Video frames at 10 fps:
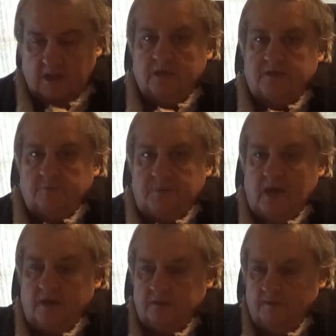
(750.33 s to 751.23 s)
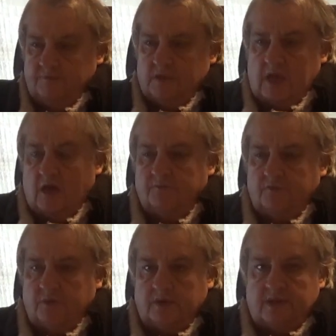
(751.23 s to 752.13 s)
It's about going
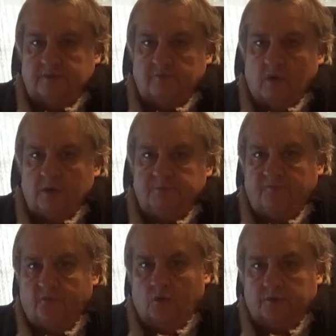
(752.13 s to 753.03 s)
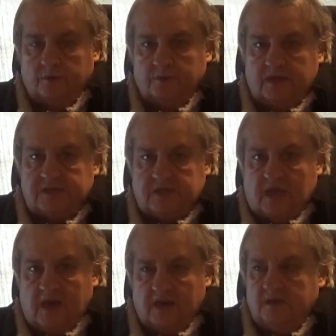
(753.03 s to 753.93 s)
for another ride before it gets
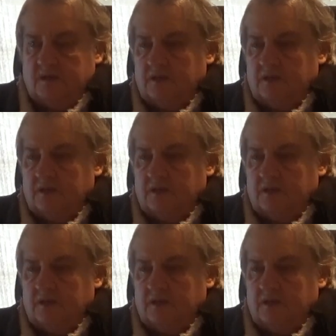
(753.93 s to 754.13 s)
dark.